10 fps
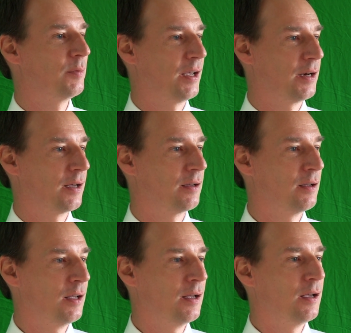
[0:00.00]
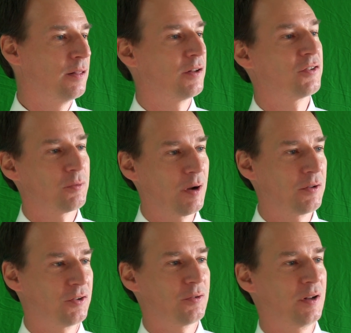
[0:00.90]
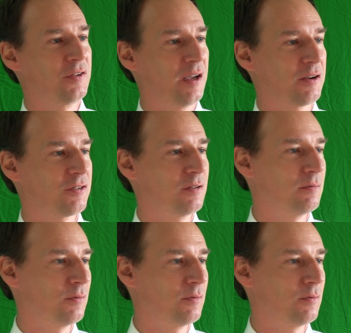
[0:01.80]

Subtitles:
data that surrounds a transaction.